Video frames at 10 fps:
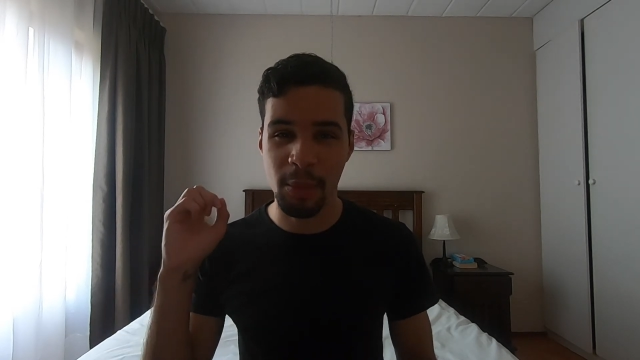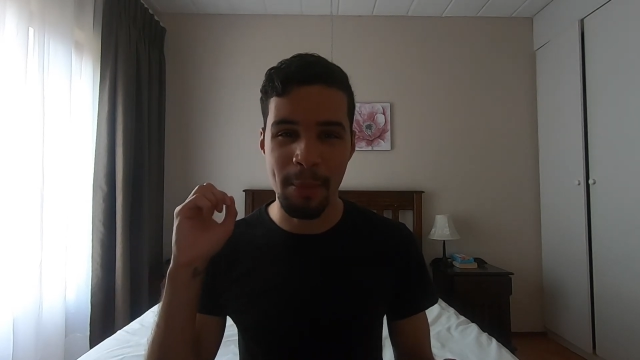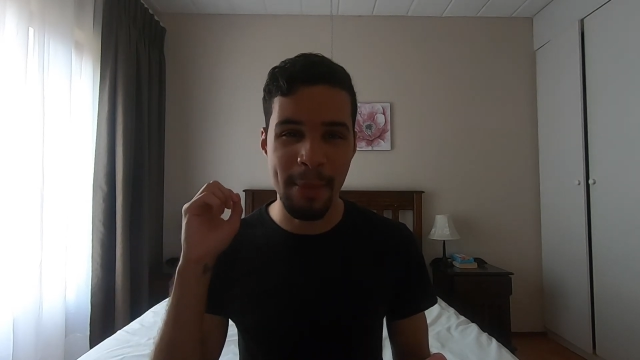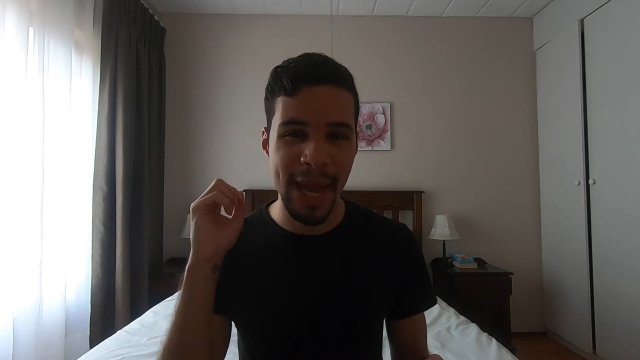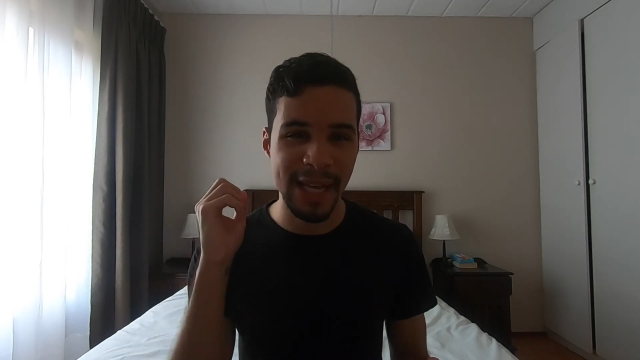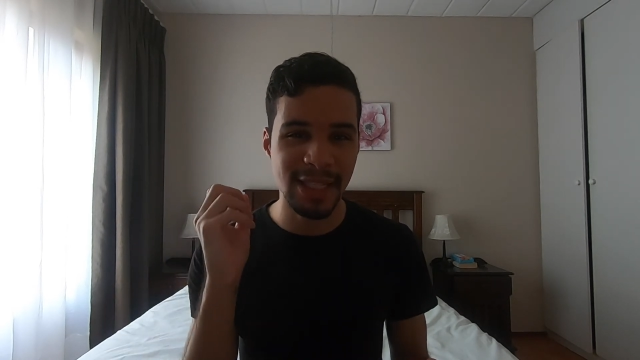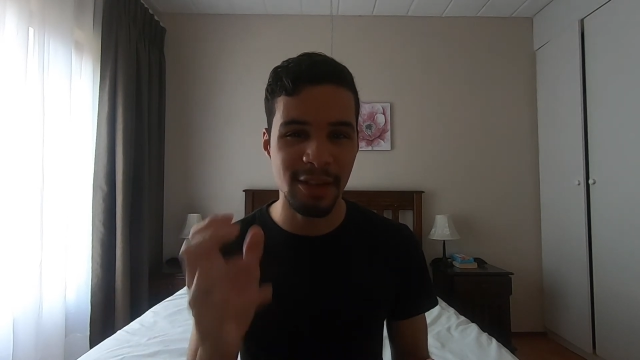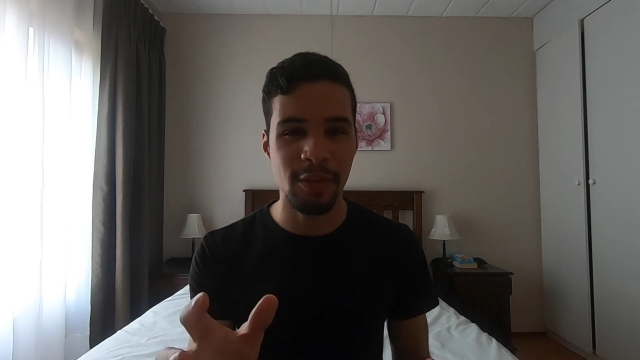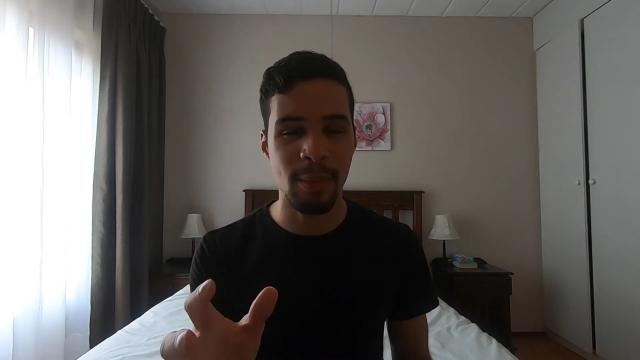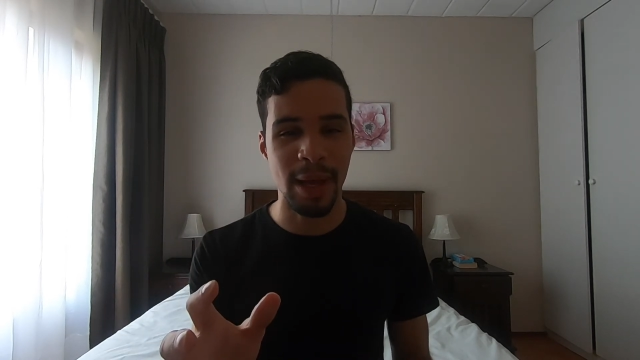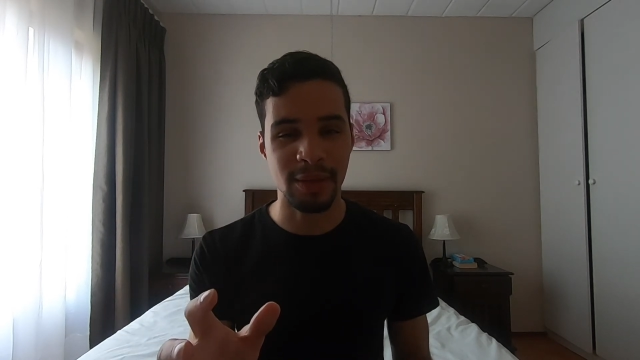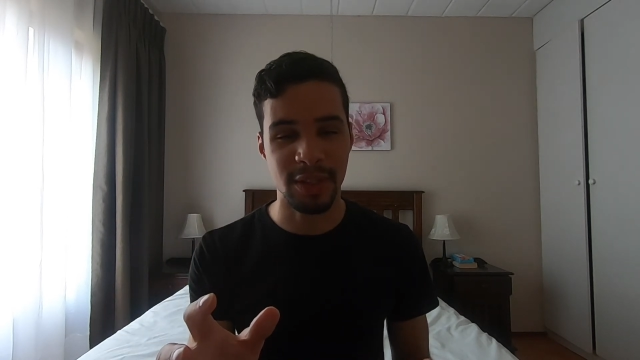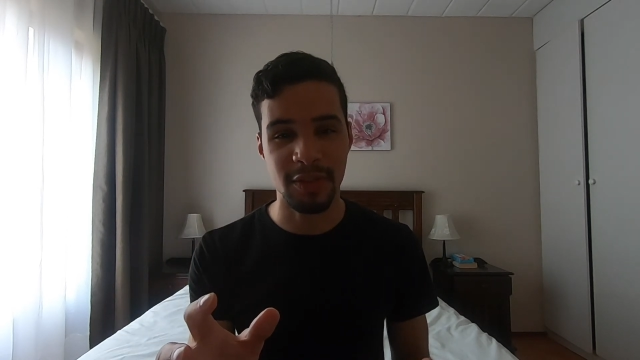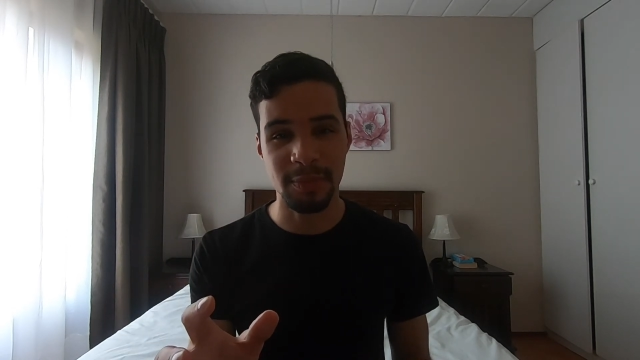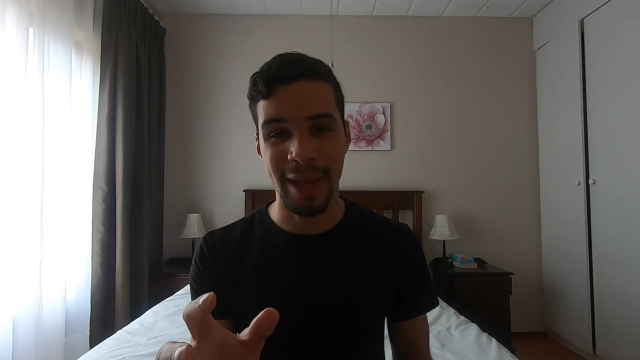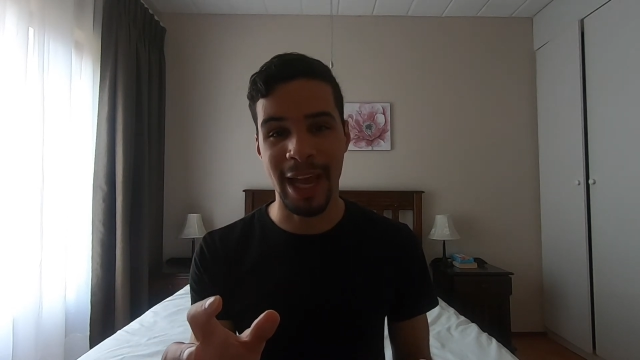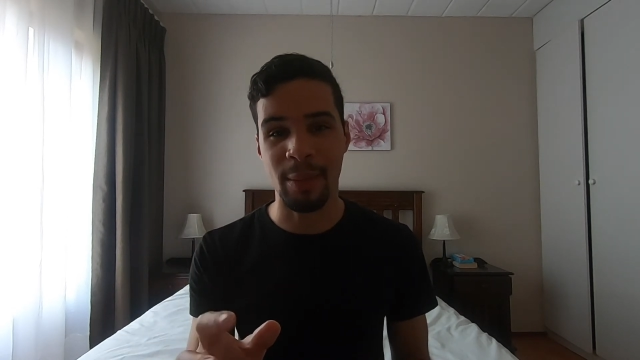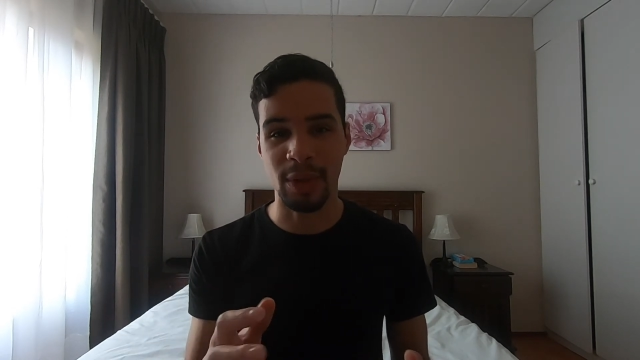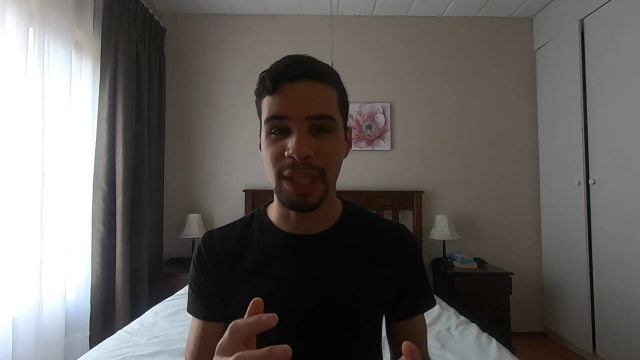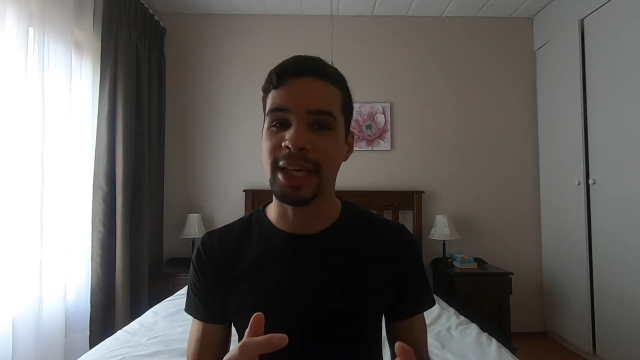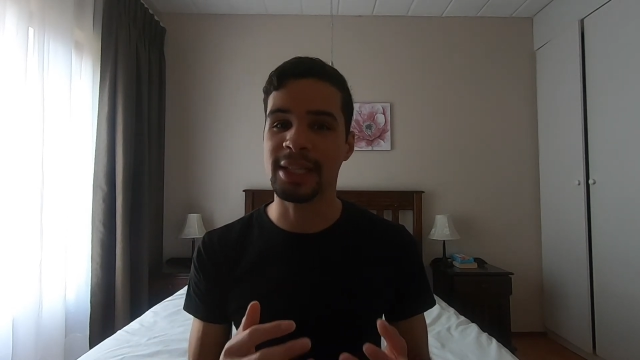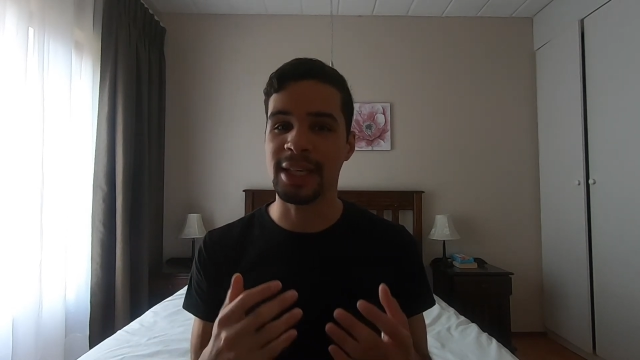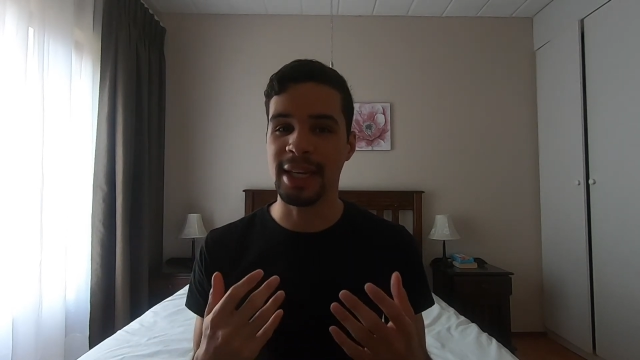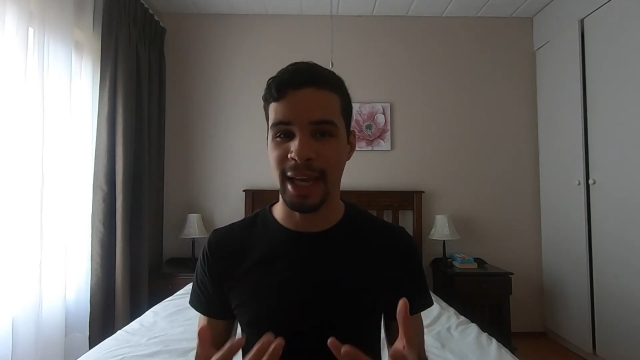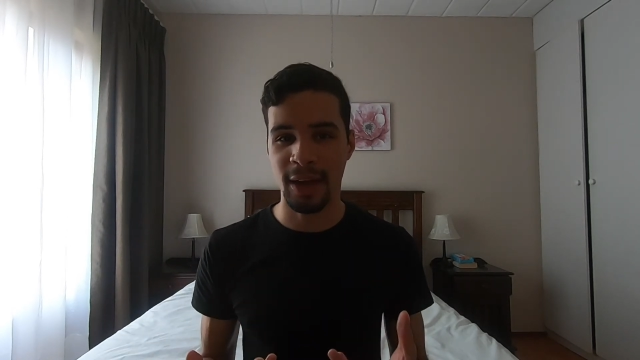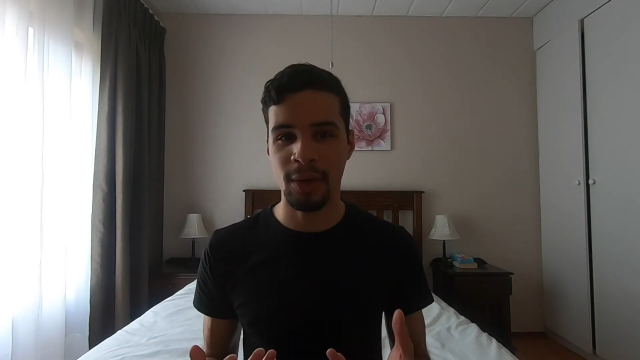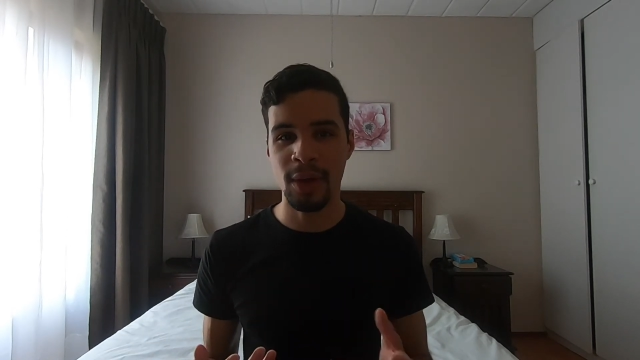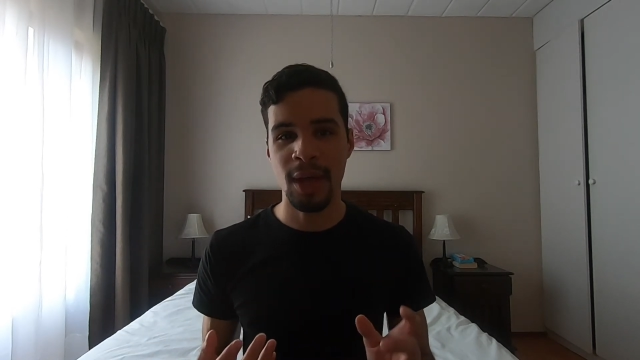massive amounts of spam on LinkedIn now,